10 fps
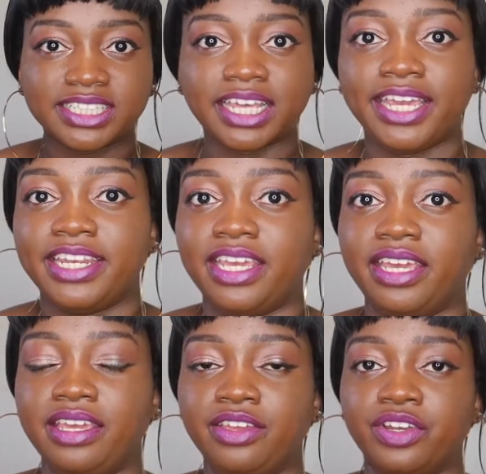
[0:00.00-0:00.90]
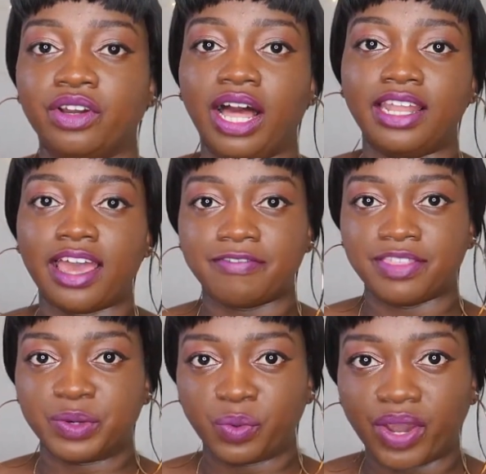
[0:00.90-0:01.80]
lady, you know, her life
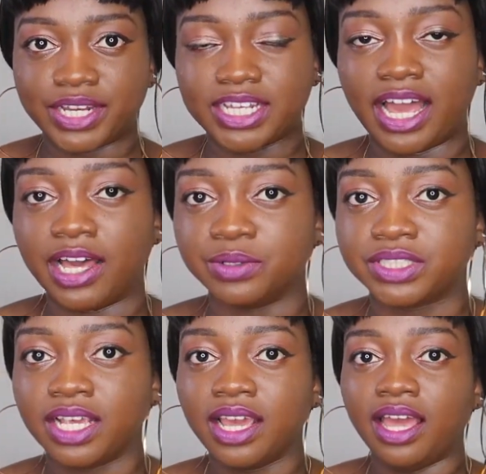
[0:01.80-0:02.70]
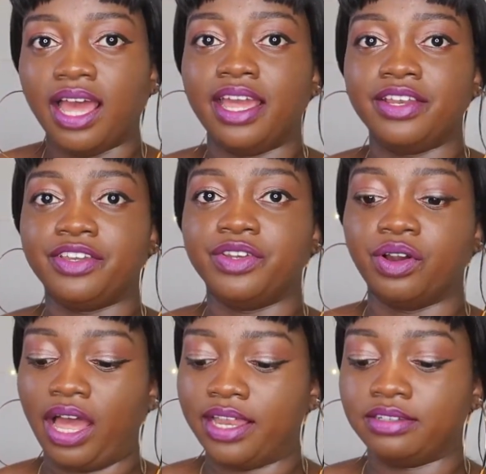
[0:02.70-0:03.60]
in the White House, and, you
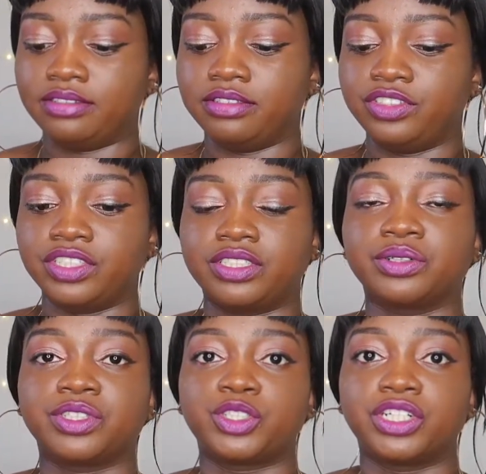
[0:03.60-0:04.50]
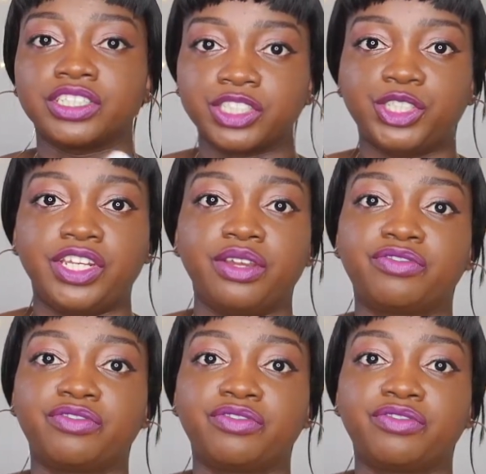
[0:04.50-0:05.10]
know, and just also transitioning